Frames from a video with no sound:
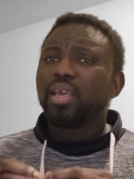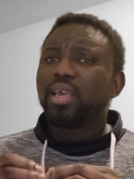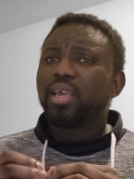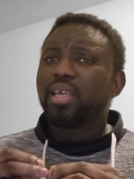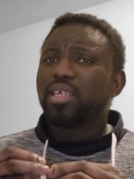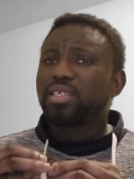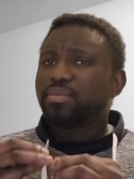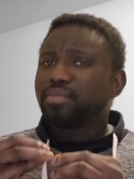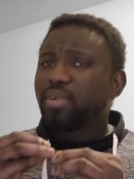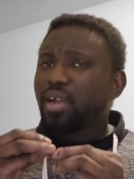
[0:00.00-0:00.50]

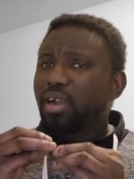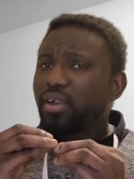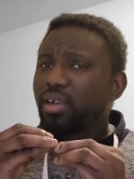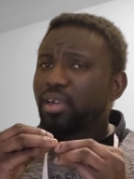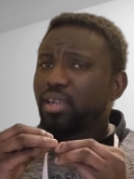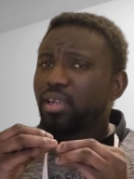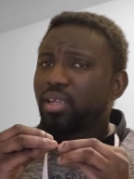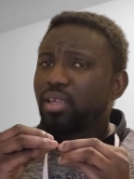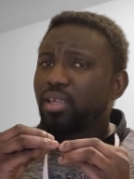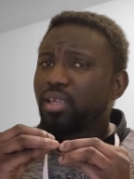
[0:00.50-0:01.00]
It's
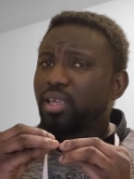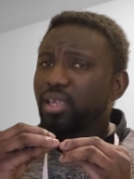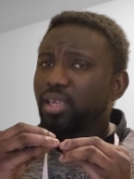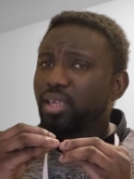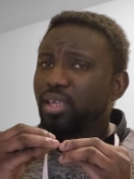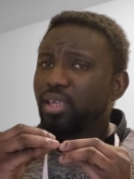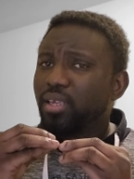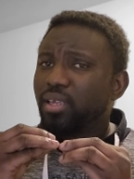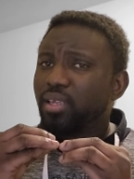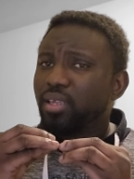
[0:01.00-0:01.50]
very
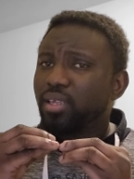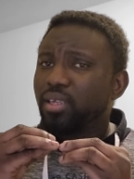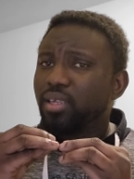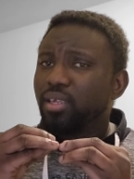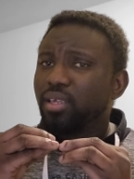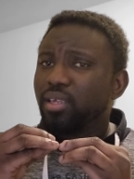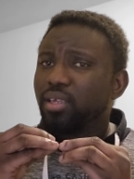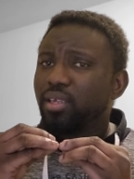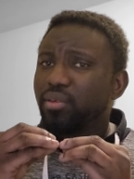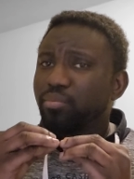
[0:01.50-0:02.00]

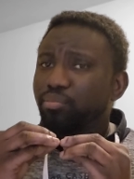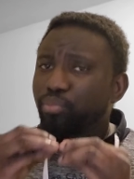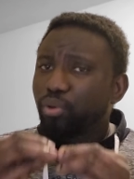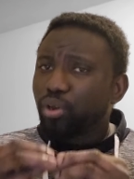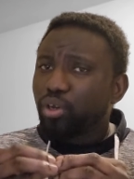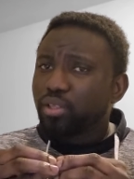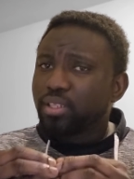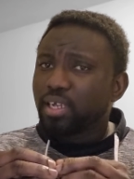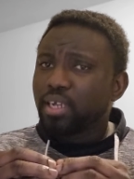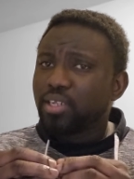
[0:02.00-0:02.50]

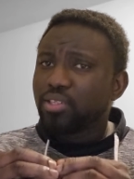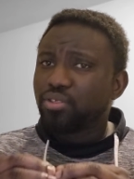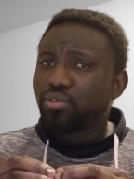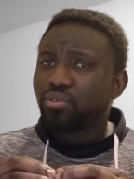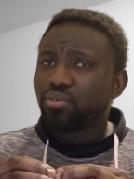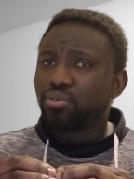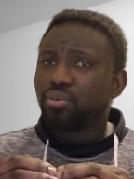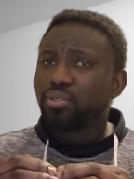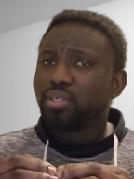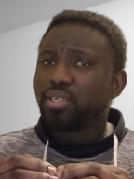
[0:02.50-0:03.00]
important to
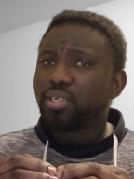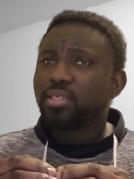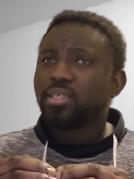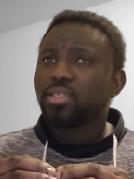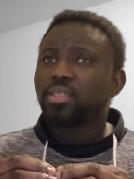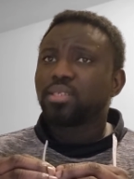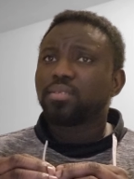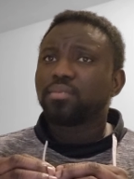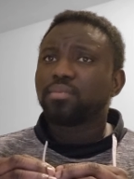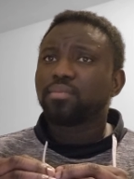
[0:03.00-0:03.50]
know
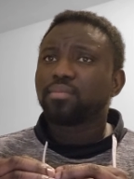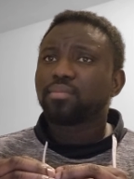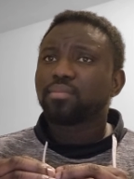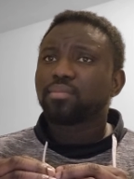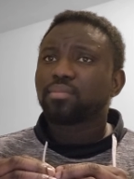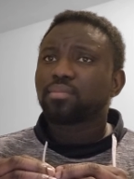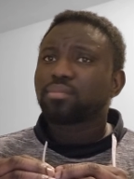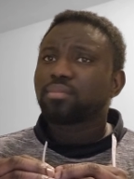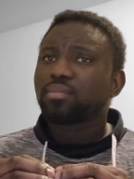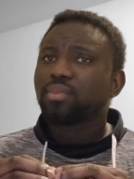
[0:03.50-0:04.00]
this
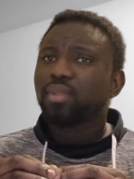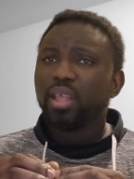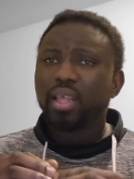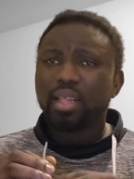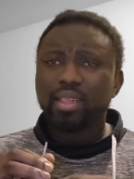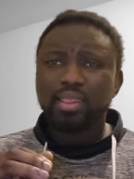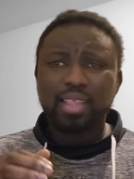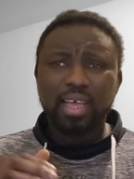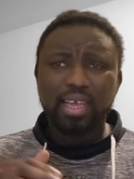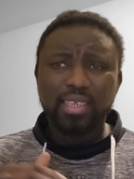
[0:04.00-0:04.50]

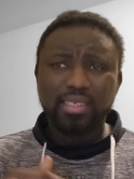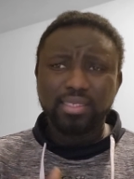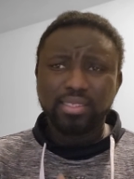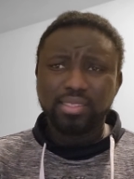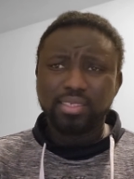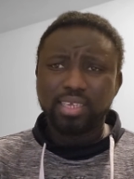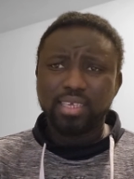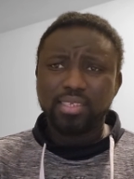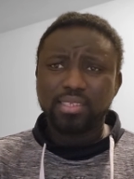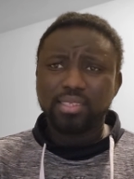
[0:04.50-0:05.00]
than
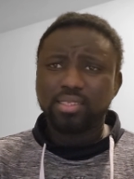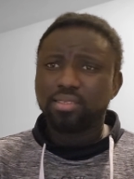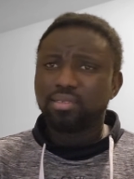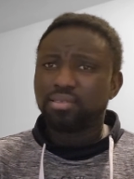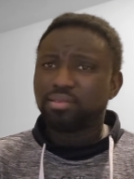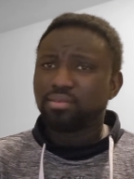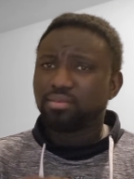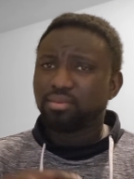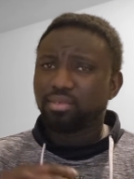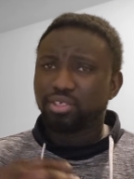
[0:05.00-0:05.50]

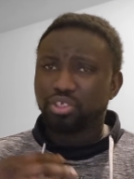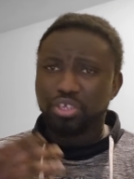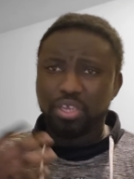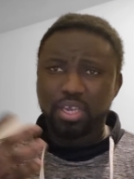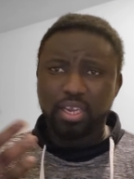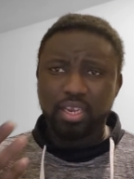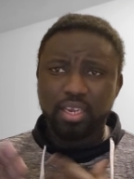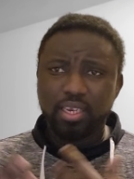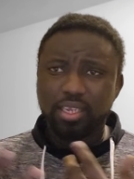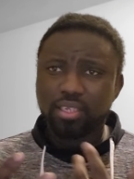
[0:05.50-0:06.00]
just
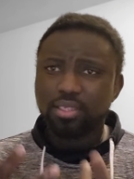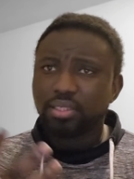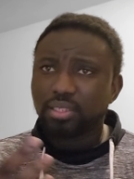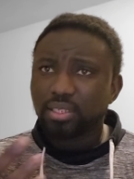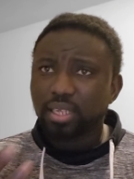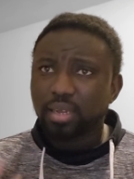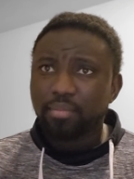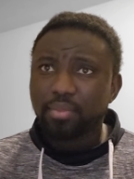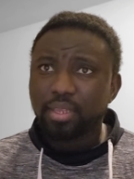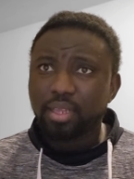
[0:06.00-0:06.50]
churning in
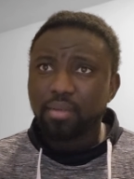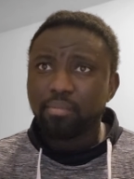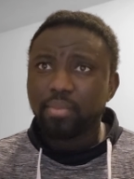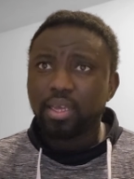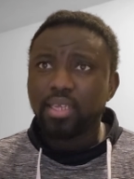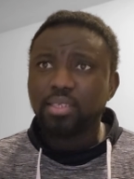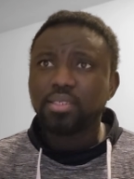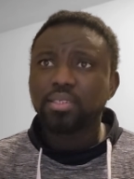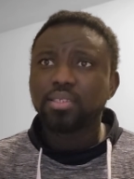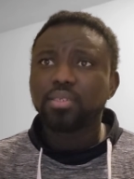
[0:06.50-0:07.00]
some
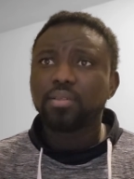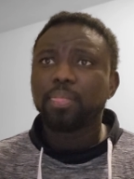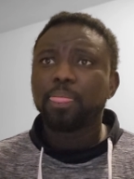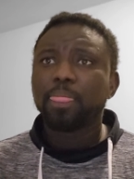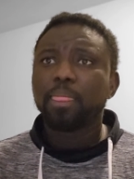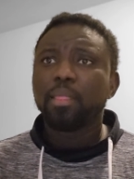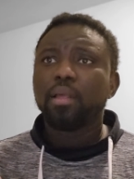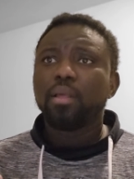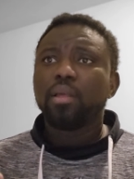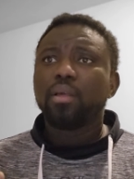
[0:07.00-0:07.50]
numbers.
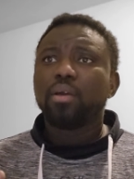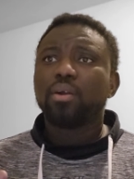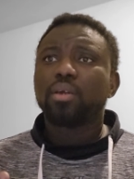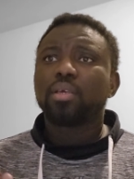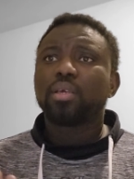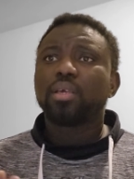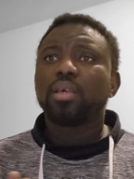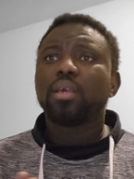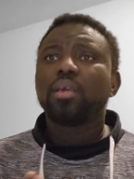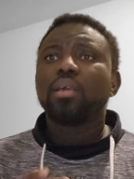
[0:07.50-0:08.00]

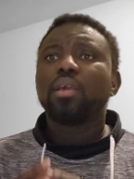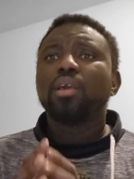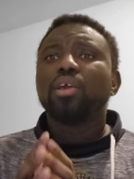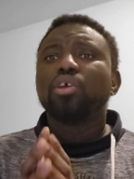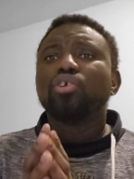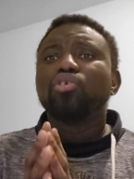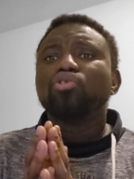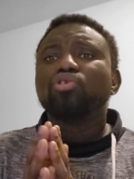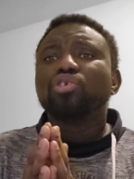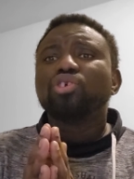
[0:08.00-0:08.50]
Okay,
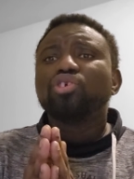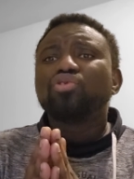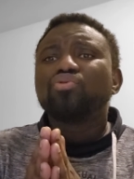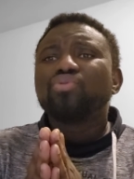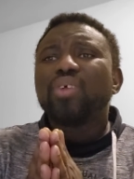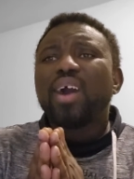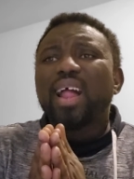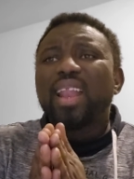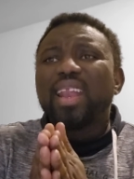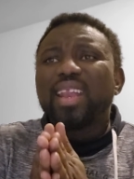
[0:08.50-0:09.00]
you need to
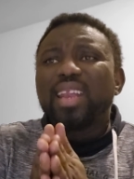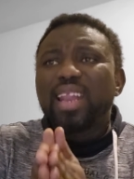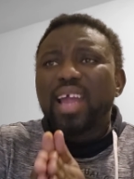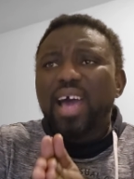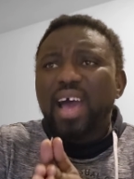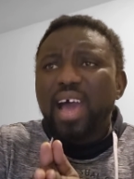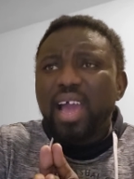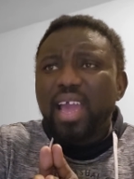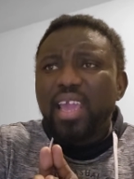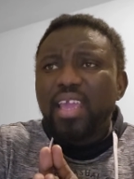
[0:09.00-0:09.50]

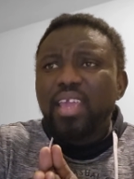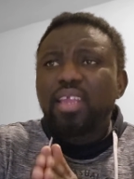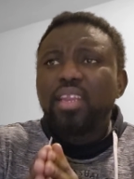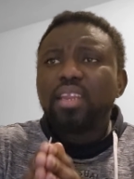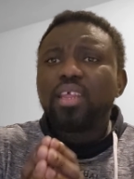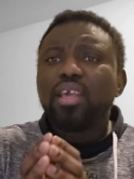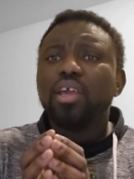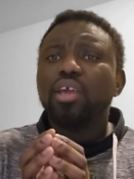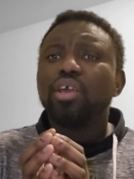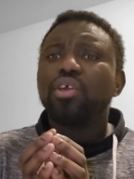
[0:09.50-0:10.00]

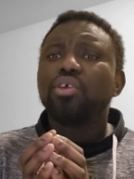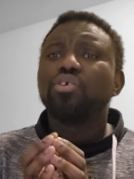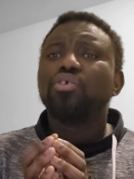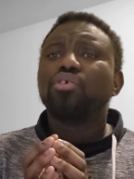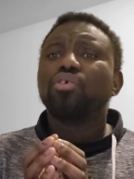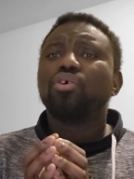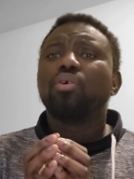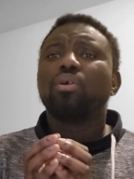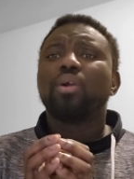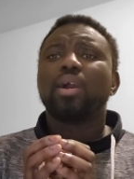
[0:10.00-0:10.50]
align
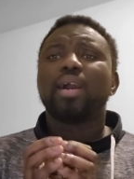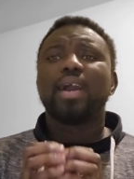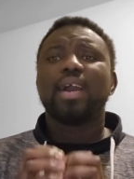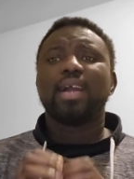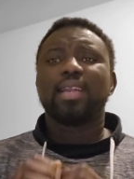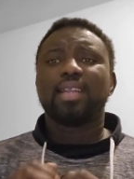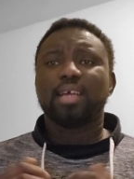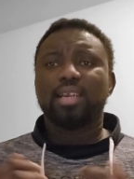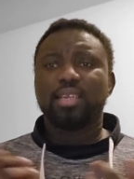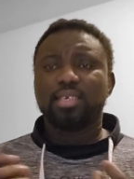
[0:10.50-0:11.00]
your
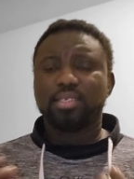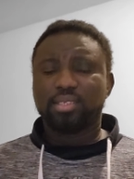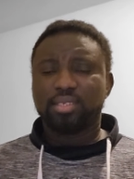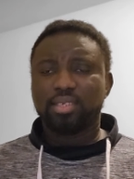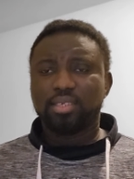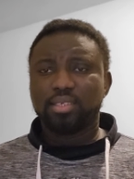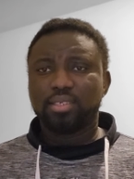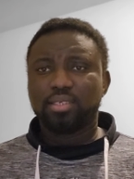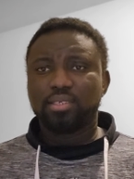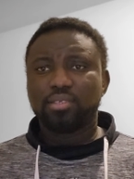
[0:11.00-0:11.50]

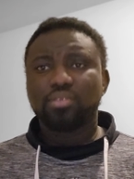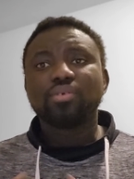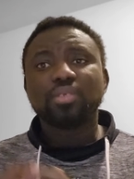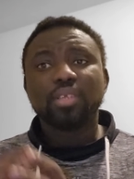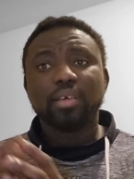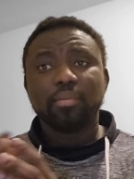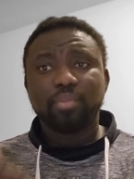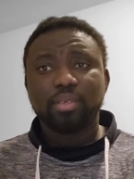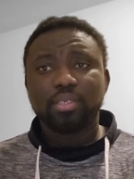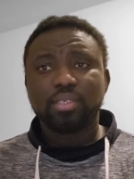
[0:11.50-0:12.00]
analysis to
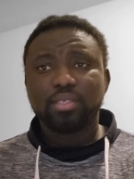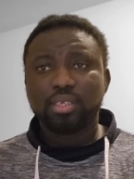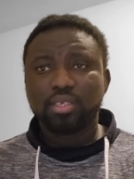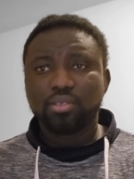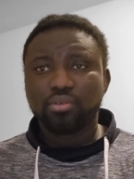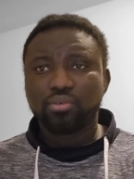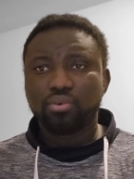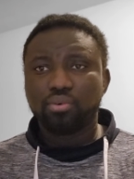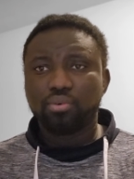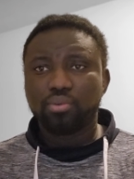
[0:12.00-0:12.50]
the business
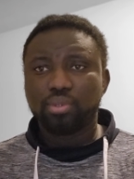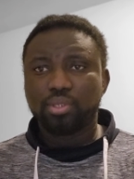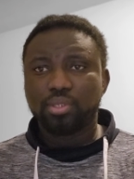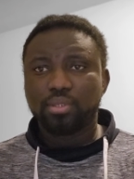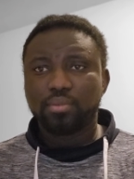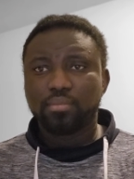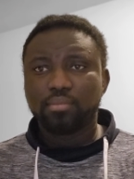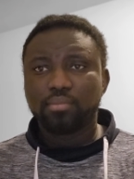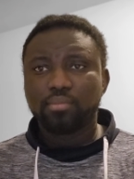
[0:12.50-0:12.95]
goals.